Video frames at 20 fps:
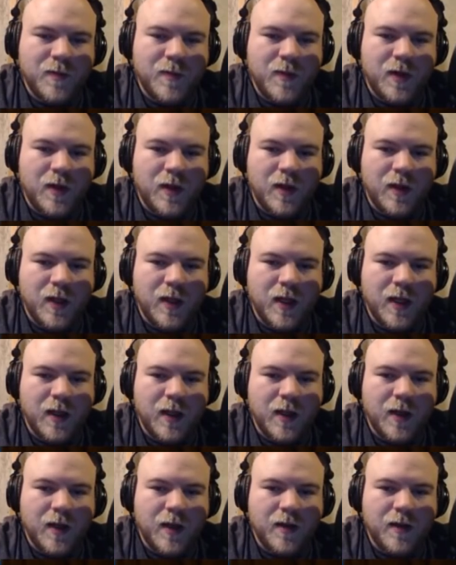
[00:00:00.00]
a
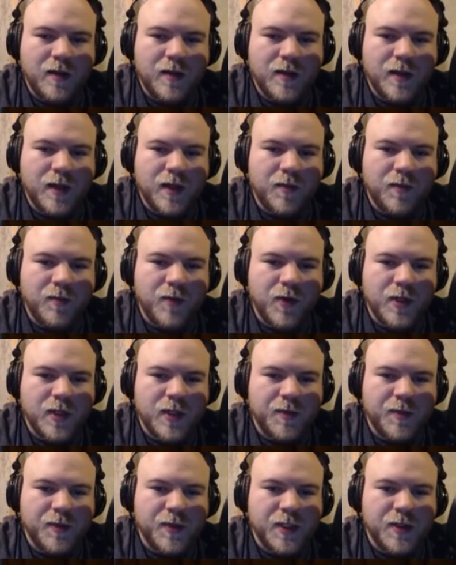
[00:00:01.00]
Lele to get a Brigette.
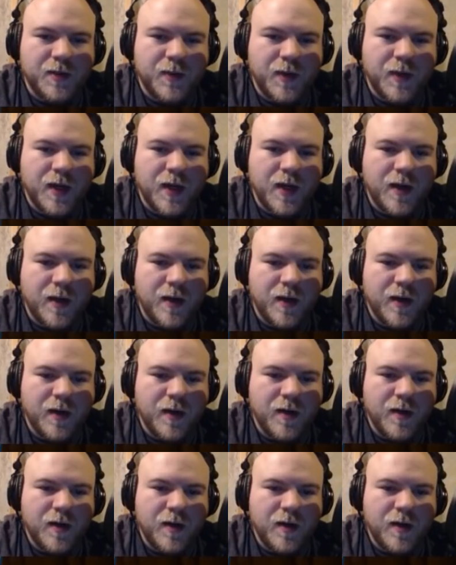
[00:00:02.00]
Let me see what we got in here.